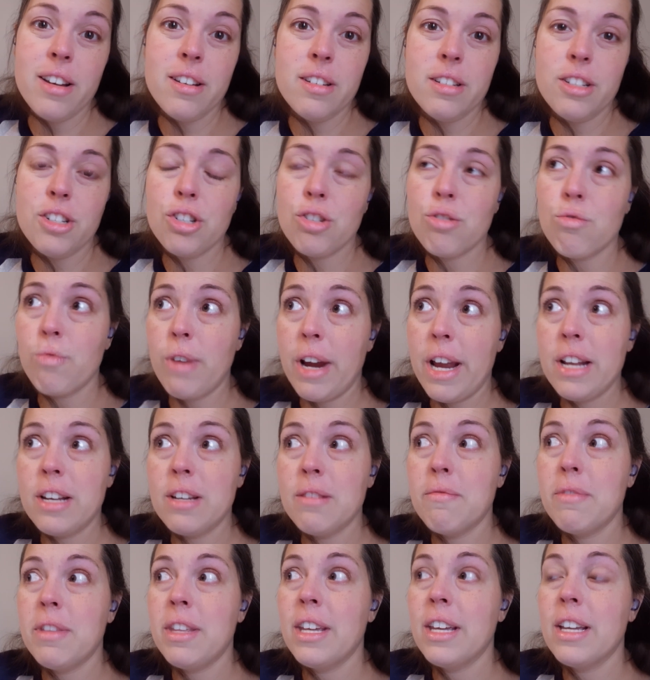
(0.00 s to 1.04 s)
Just
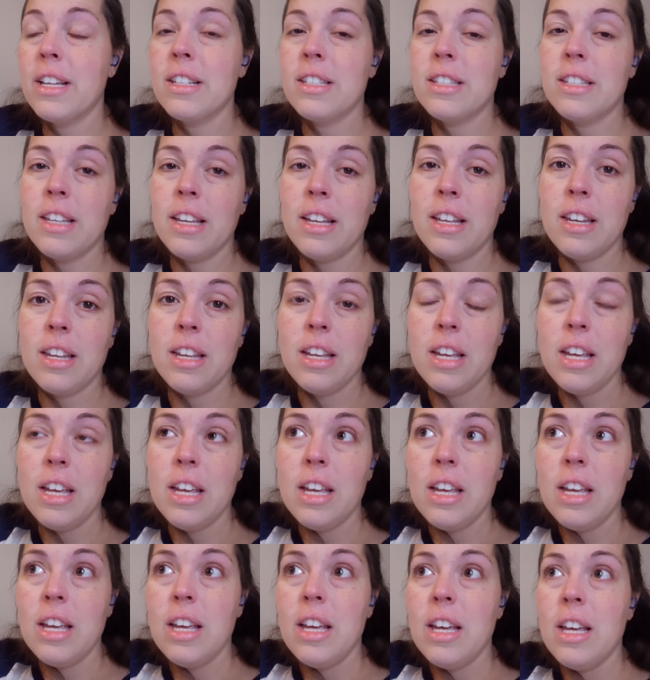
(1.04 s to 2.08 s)
random things that
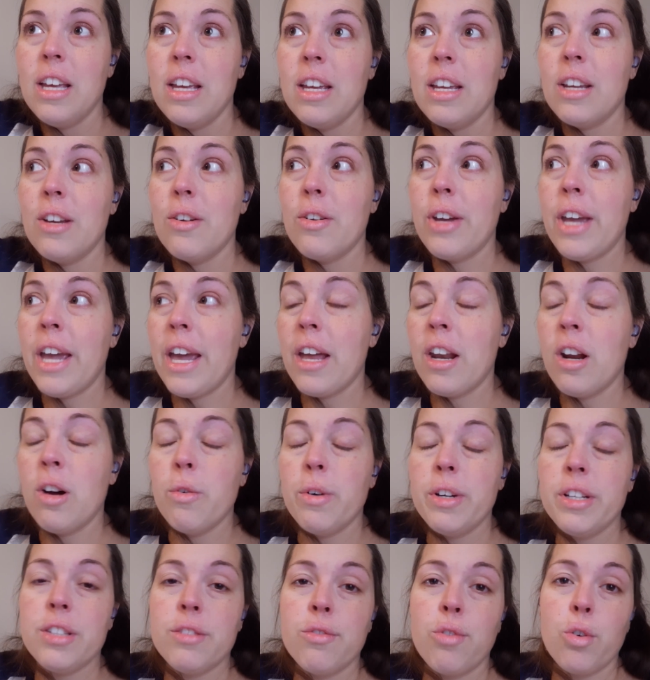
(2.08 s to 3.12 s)
you can't
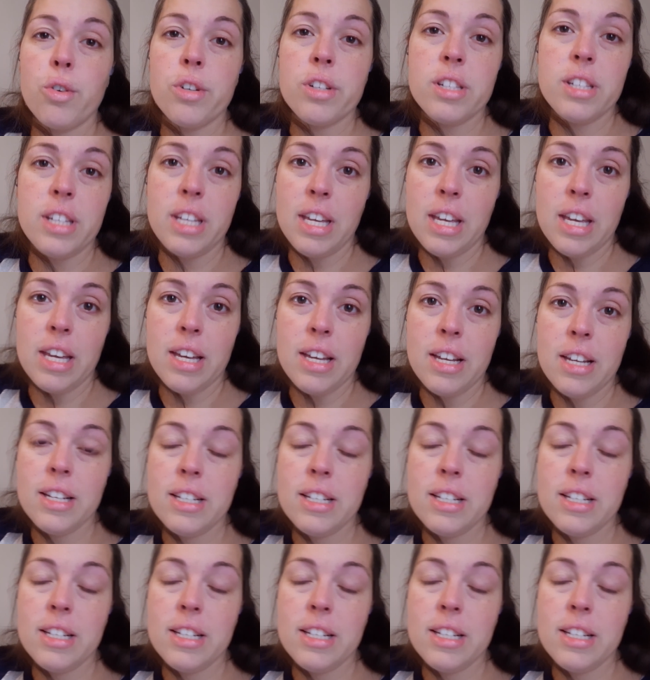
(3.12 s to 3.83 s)
always foresee.